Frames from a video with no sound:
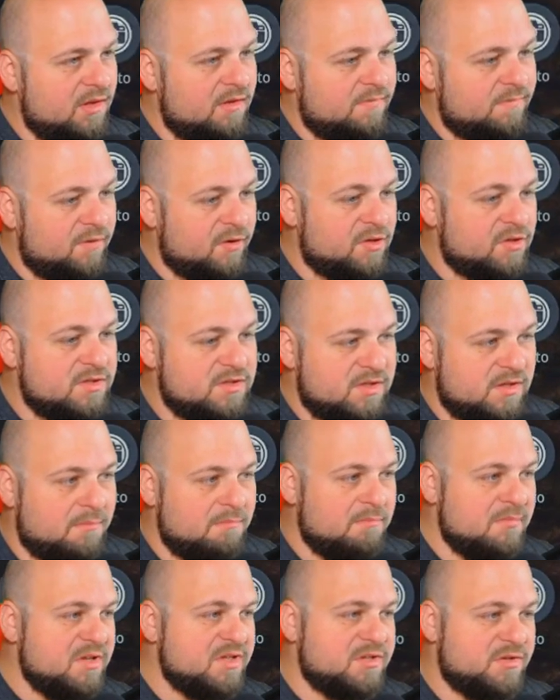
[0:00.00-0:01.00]
the first
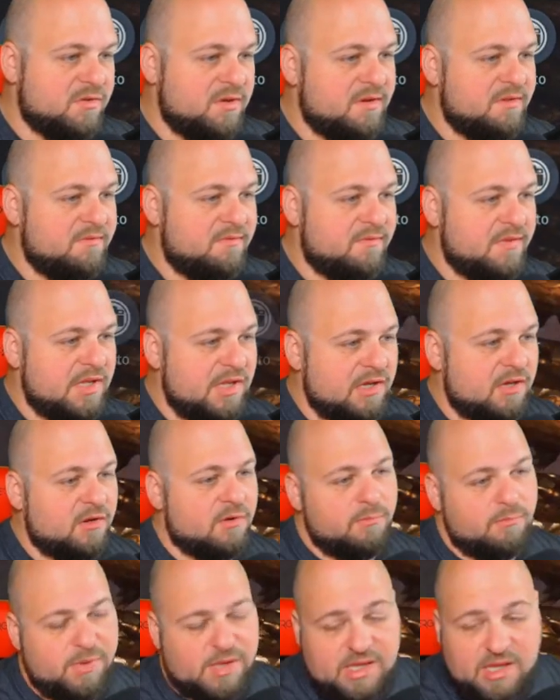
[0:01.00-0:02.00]
mystery video,
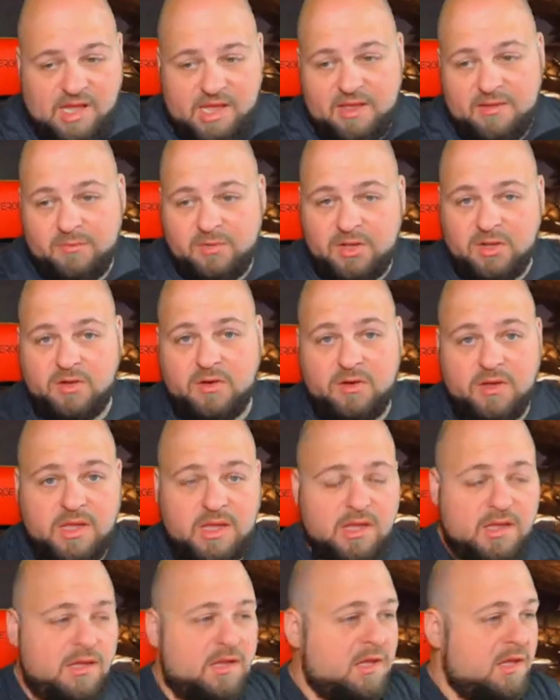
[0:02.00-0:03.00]
but I am gonna go
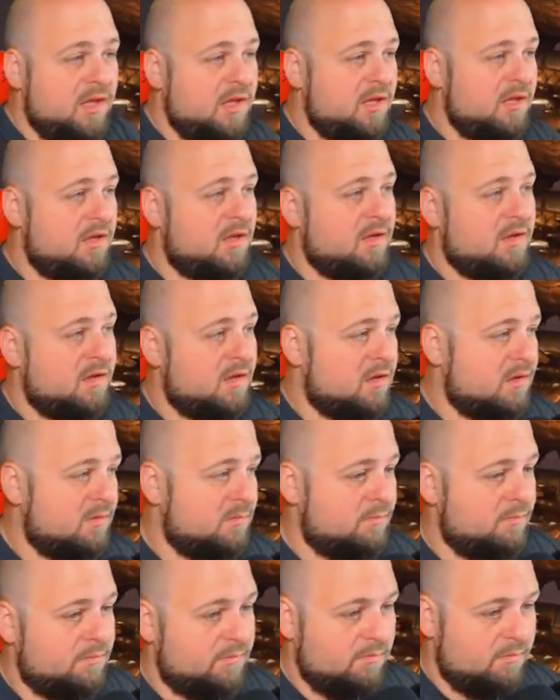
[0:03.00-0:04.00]
ahead and
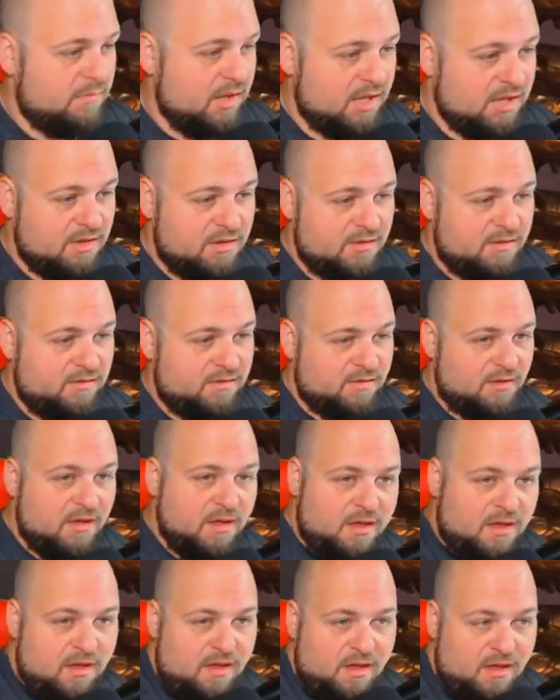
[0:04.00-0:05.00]
um, making this
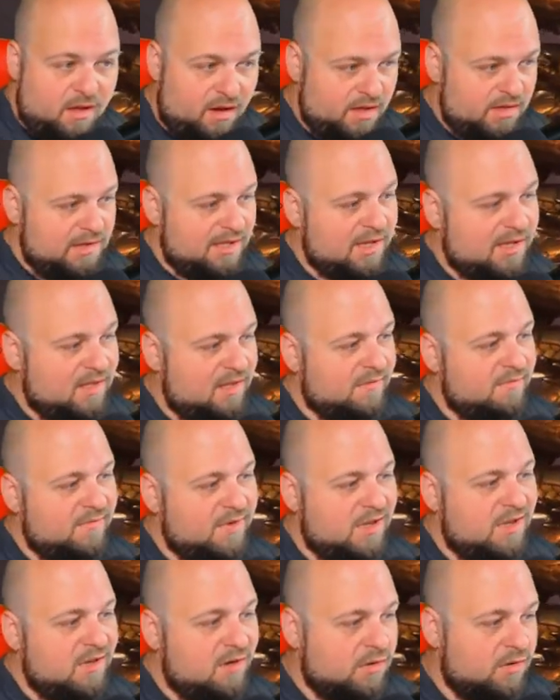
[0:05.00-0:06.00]
unlocking
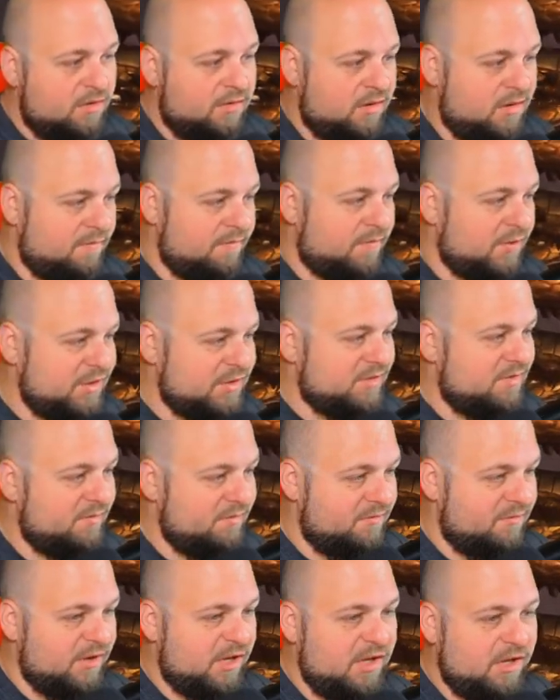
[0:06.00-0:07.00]
video the first
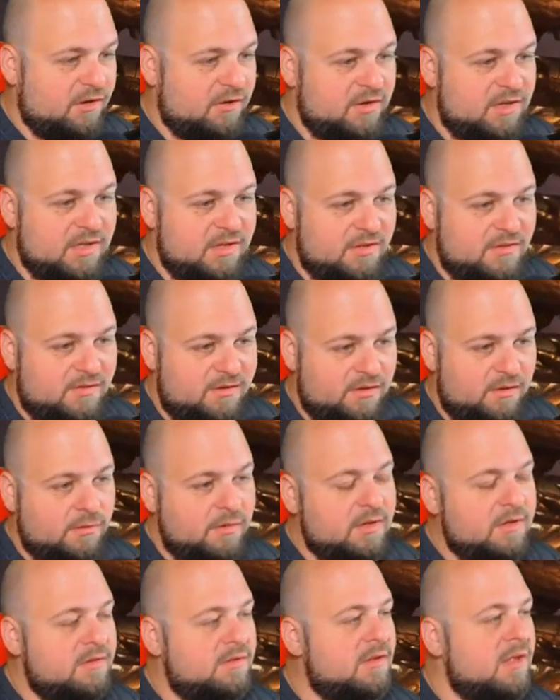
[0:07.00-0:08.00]
video in the
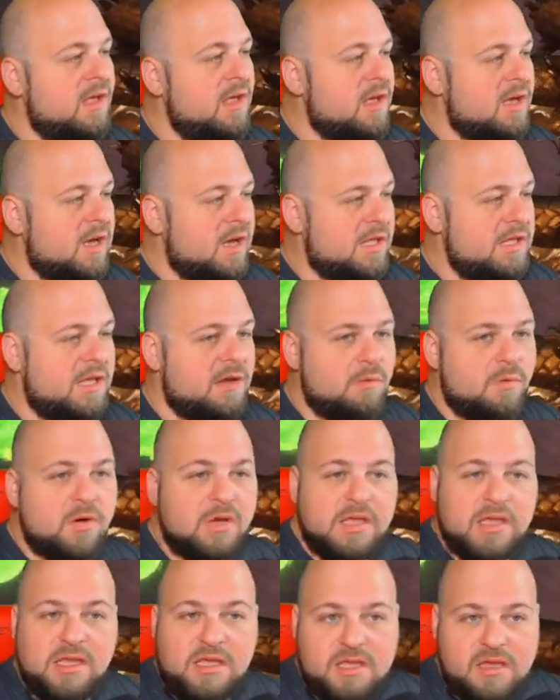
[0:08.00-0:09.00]
series and then we'll
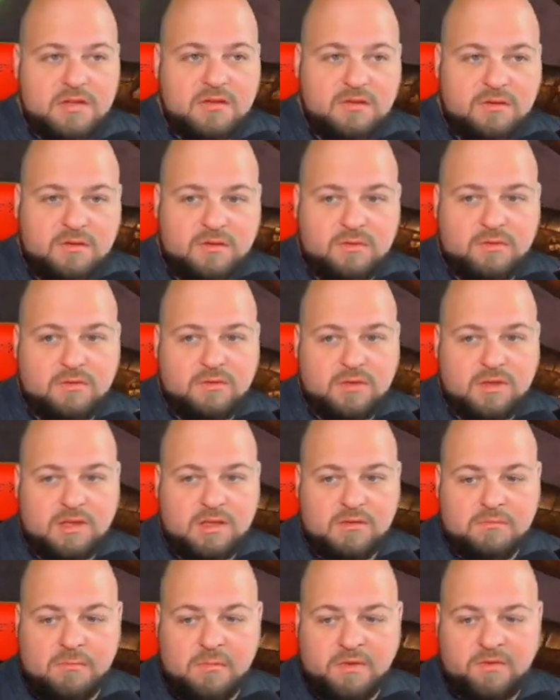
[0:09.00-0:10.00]
get into
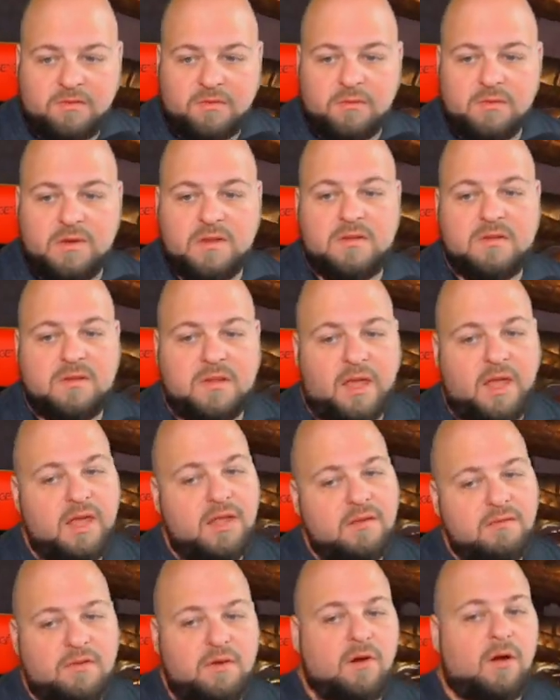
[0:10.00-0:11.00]
the mysteries
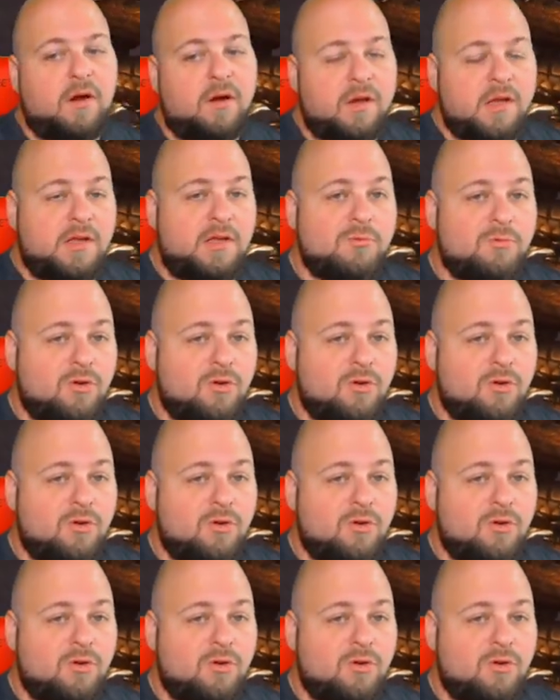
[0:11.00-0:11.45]
and if there are any